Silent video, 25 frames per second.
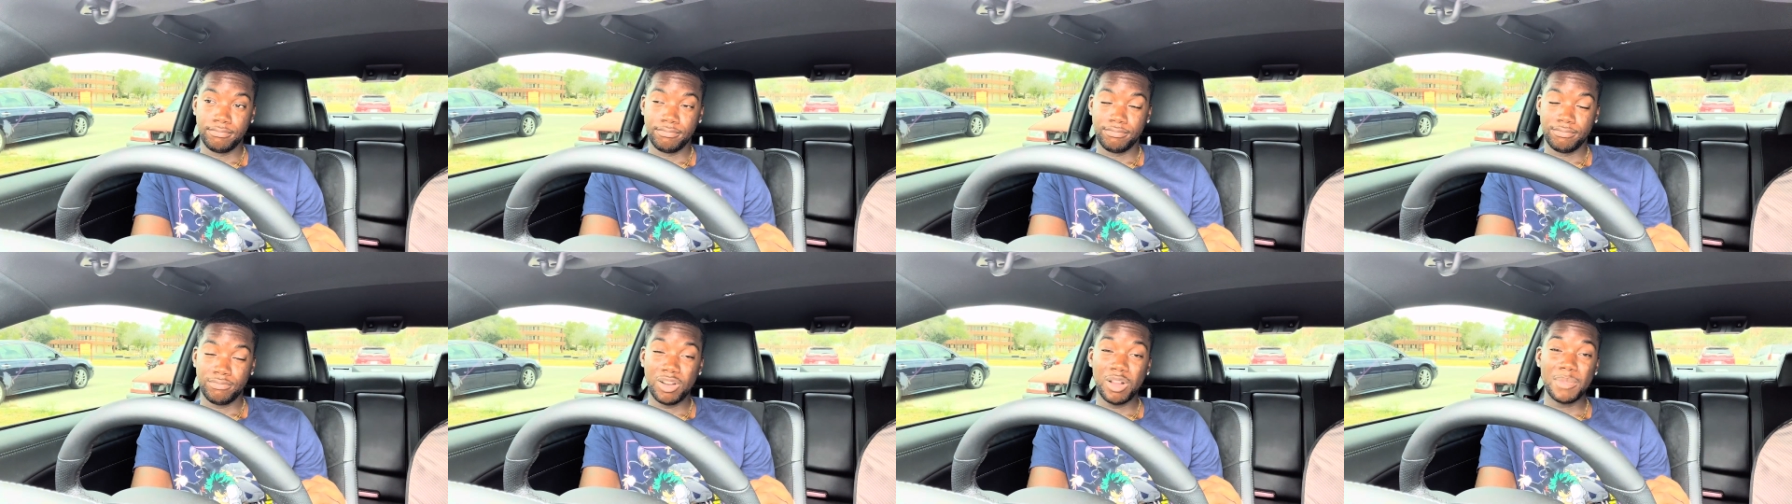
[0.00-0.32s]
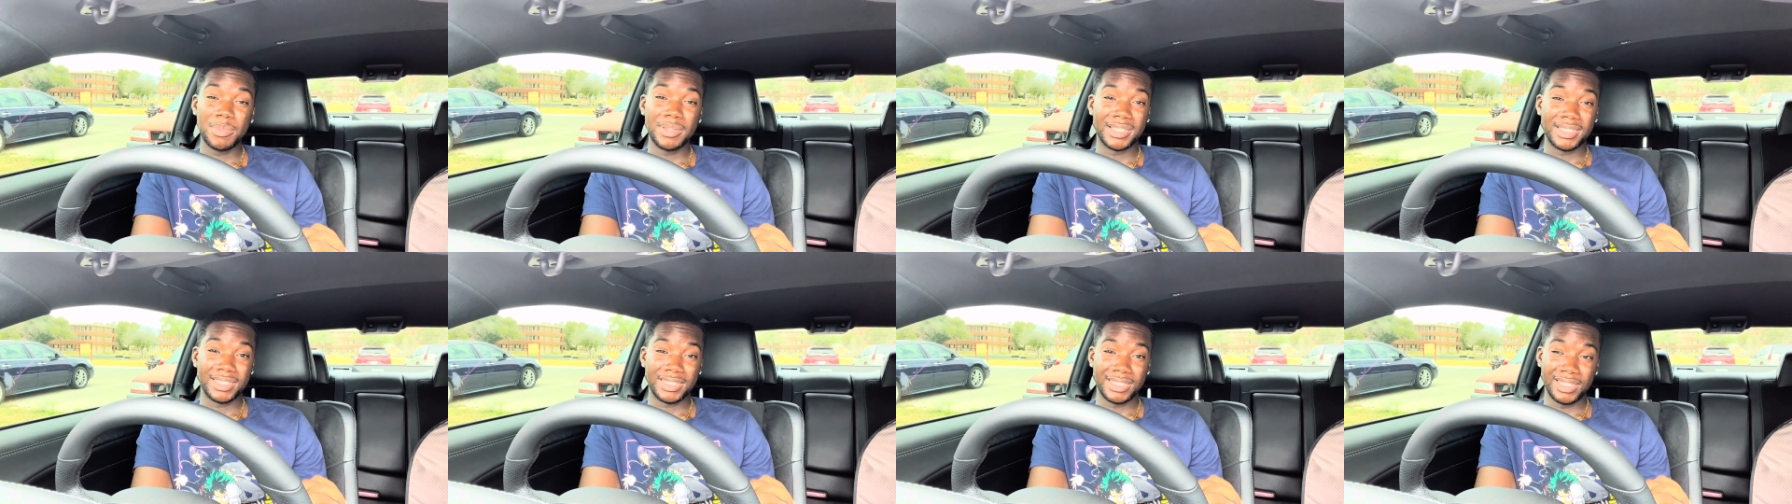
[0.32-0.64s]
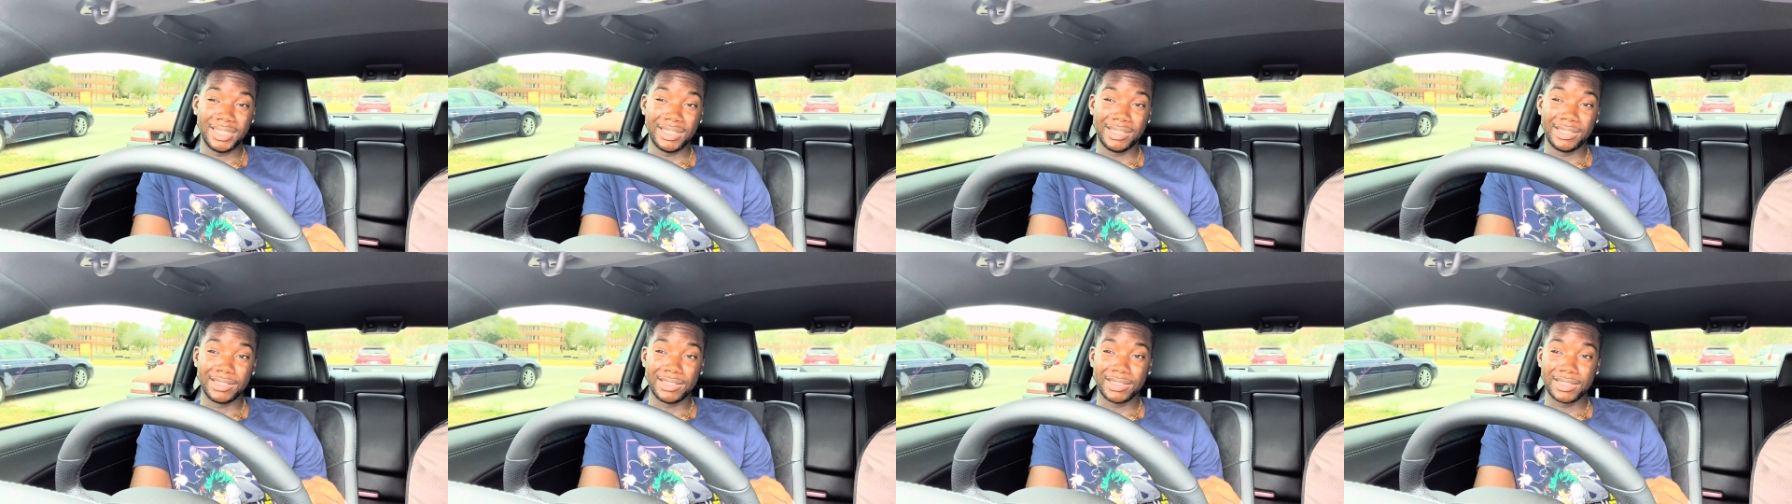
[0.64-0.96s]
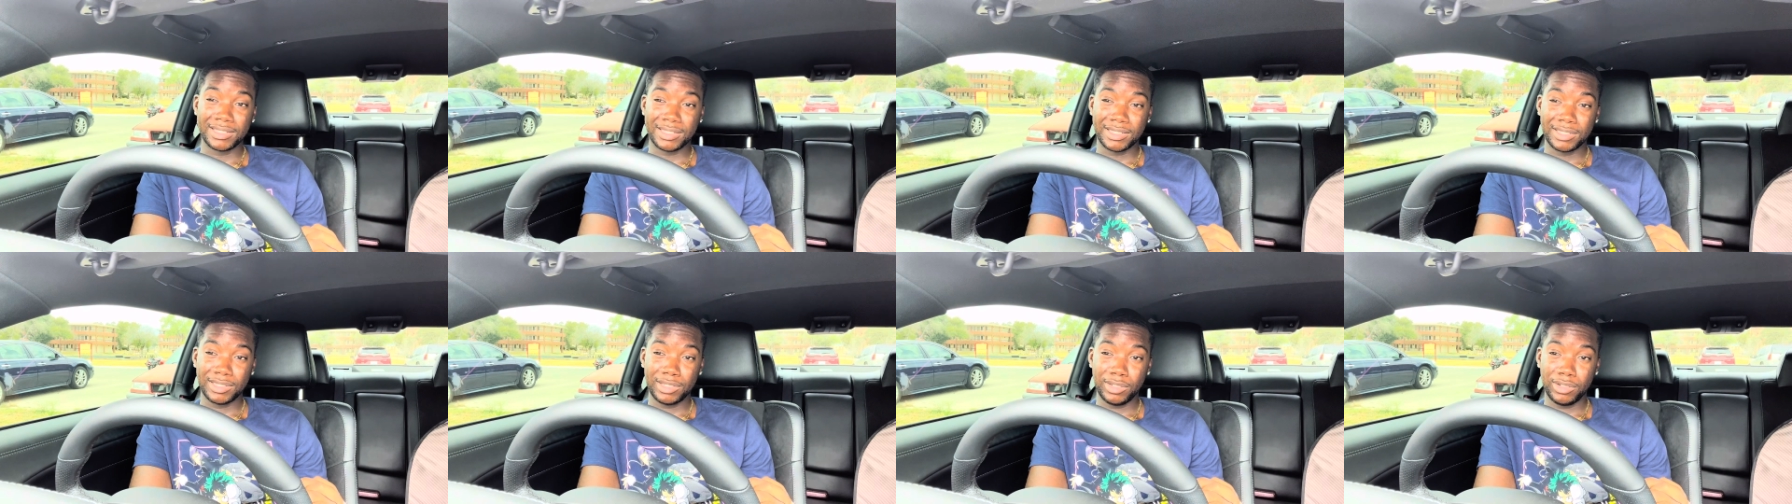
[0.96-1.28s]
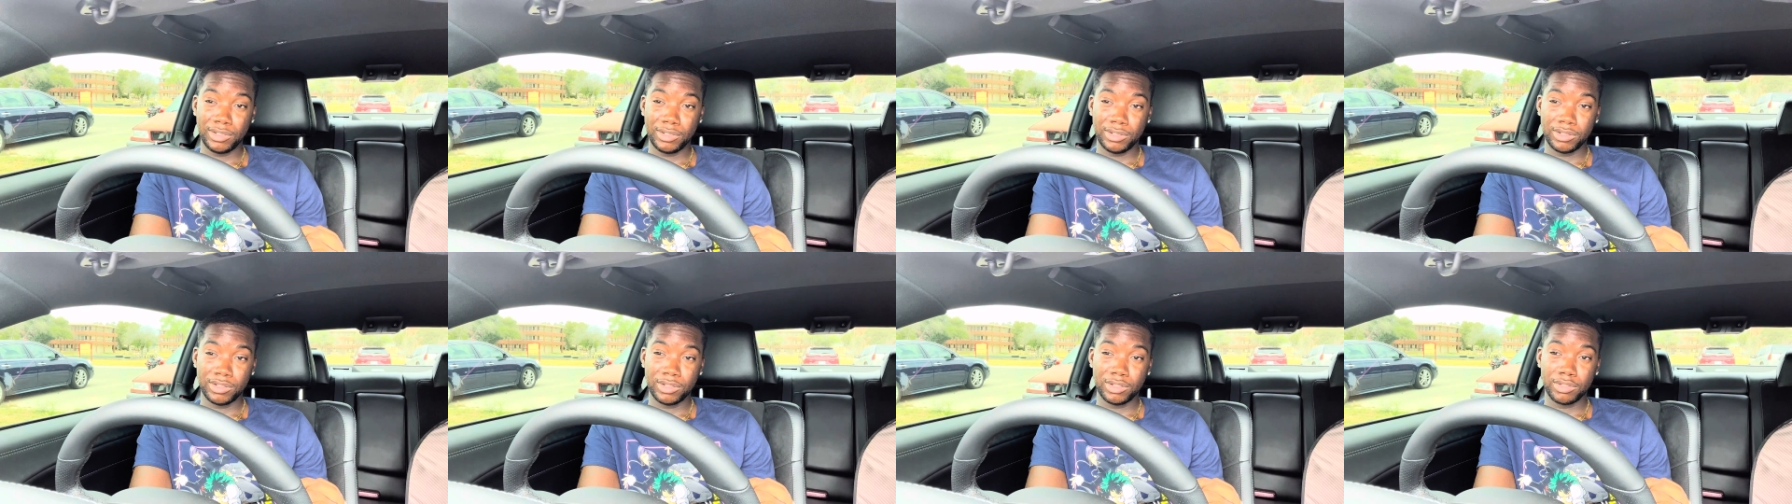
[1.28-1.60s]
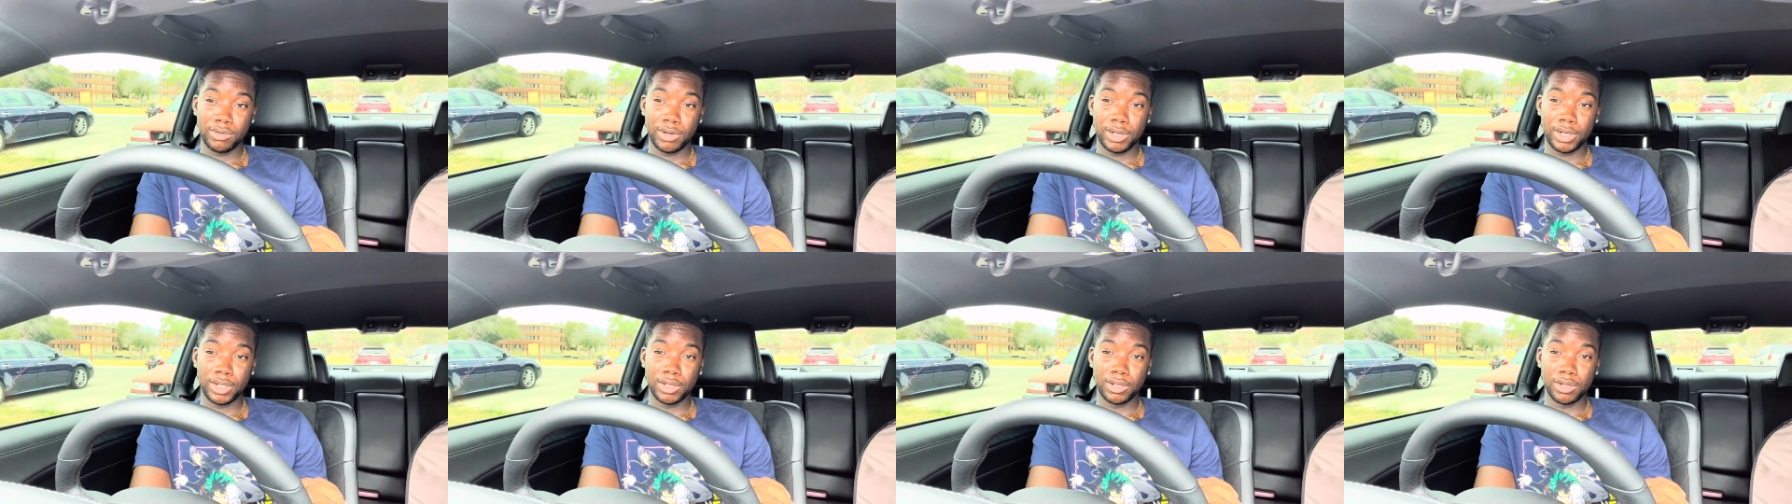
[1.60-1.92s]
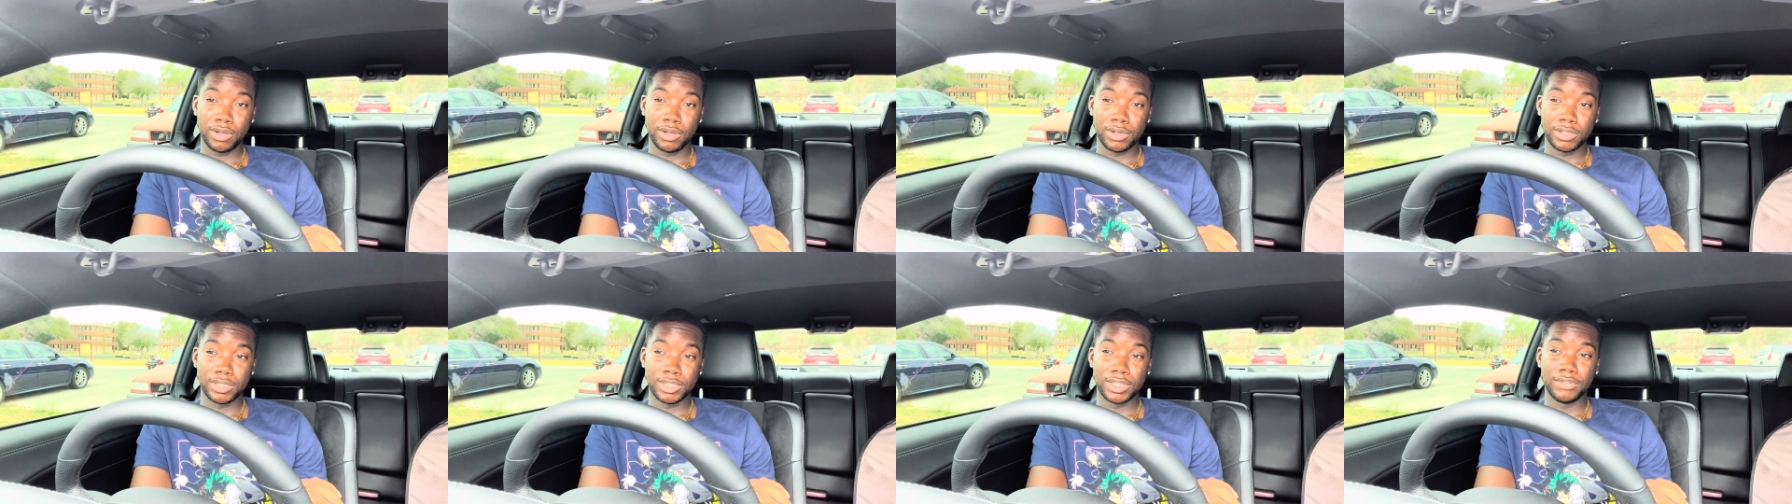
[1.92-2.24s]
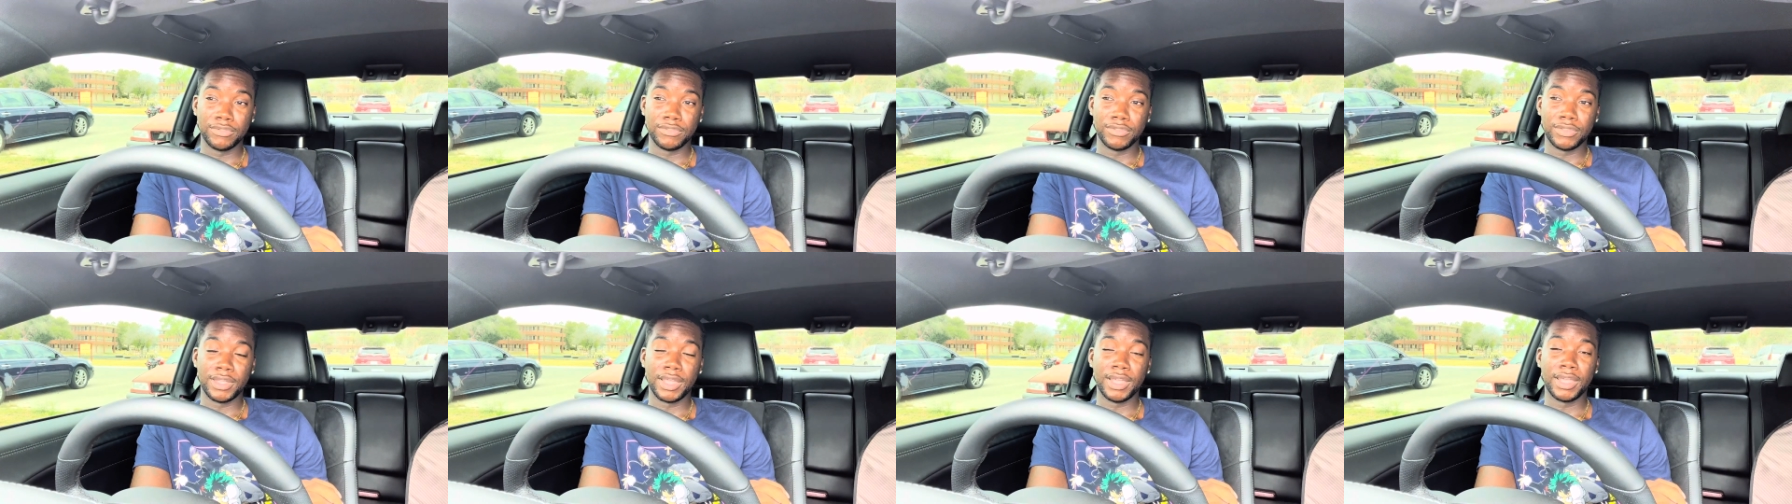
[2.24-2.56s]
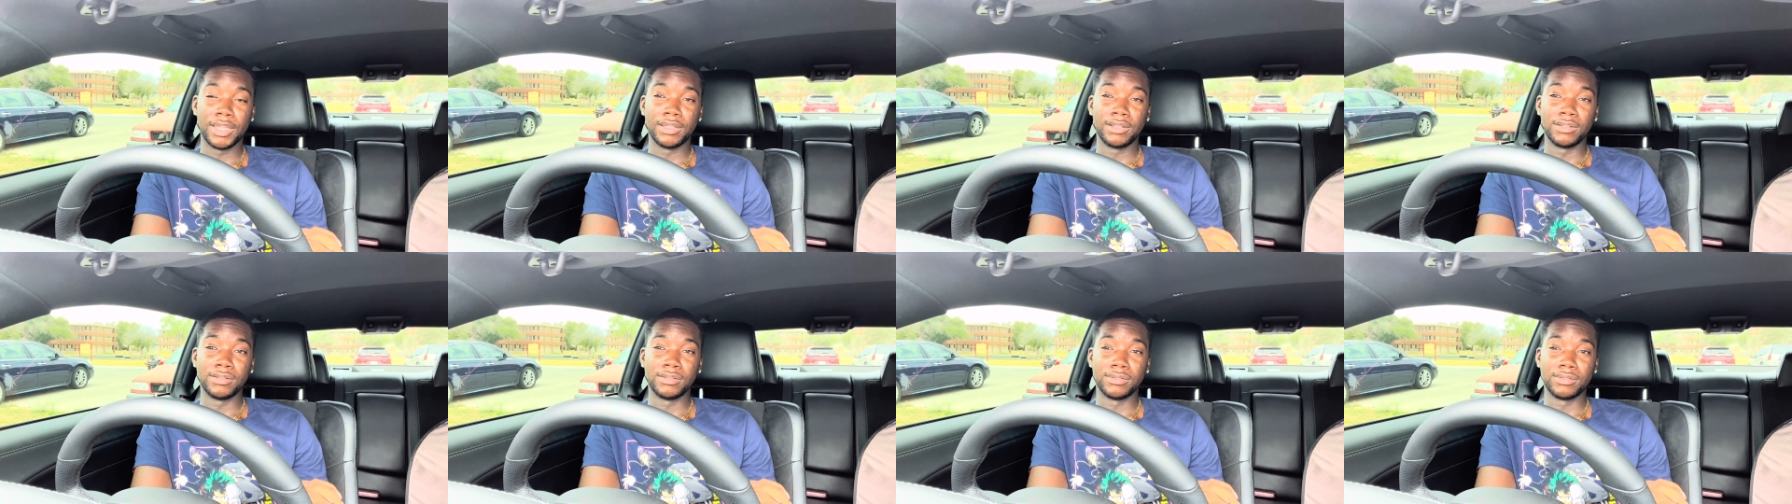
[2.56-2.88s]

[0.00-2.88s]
probably six credit cards if that.